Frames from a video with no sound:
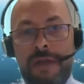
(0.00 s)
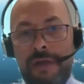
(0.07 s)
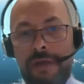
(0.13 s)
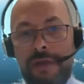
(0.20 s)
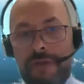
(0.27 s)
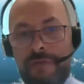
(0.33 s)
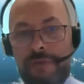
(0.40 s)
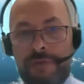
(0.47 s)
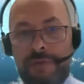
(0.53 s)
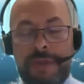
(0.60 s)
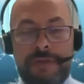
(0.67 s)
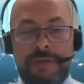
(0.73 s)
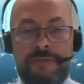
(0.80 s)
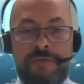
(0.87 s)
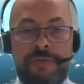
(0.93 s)
You've already
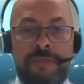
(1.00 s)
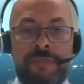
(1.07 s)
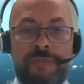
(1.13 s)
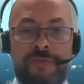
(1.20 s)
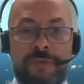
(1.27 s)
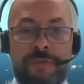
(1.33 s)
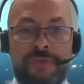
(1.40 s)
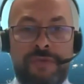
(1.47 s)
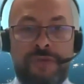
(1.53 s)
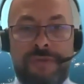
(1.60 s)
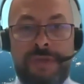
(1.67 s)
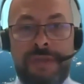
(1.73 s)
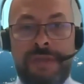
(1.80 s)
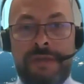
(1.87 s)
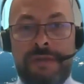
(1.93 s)
heard from
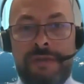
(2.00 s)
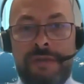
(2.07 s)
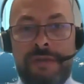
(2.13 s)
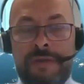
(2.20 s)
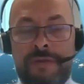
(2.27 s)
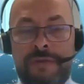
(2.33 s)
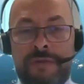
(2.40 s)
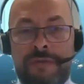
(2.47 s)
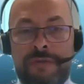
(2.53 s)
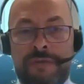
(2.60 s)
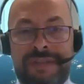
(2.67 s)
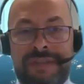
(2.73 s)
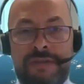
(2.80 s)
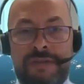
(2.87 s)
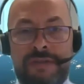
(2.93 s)
Giovanni early on
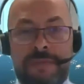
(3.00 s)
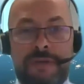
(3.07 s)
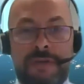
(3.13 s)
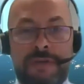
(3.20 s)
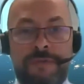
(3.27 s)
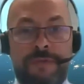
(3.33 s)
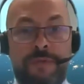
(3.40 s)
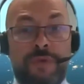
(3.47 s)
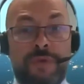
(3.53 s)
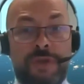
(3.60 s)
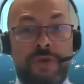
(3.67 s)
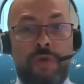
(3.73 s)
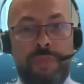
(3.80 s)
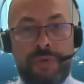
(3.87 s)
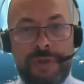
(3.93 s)
the term
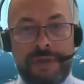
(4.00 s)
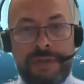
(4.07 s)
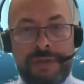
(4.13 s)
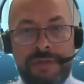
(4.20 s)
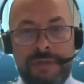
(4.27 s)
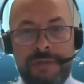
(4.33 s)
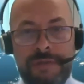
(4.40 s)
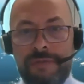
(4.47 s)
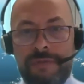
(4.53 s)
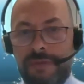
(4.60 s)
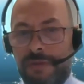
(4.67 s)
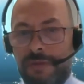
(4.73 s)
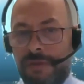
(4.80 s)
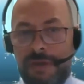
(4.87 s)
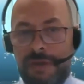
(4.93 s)
4D operating
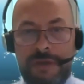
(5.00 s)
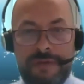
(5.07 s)
zones.